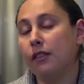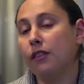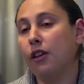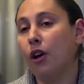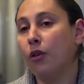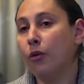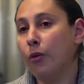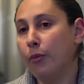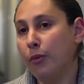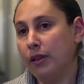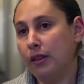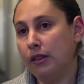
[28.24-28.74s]
This
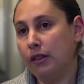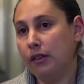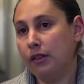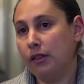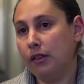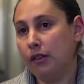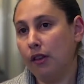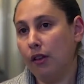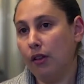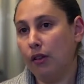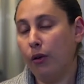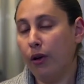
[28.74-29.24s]
young
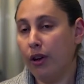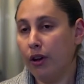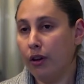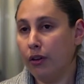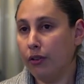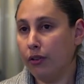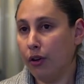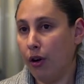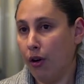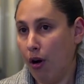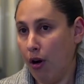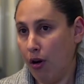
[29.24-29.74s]
woman's
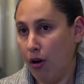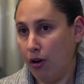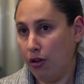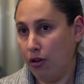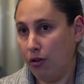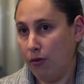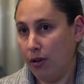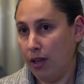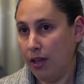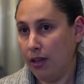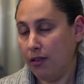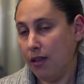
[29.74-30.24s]
lawyers are
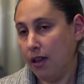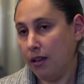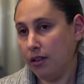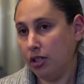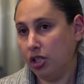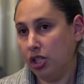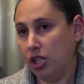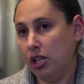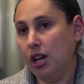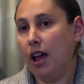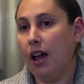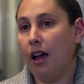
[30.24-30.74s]
arguing
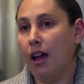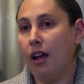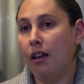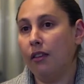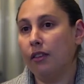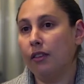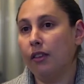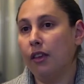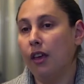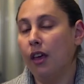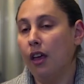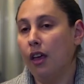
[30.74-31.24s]
that she
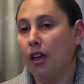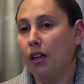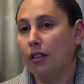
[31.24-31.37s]
has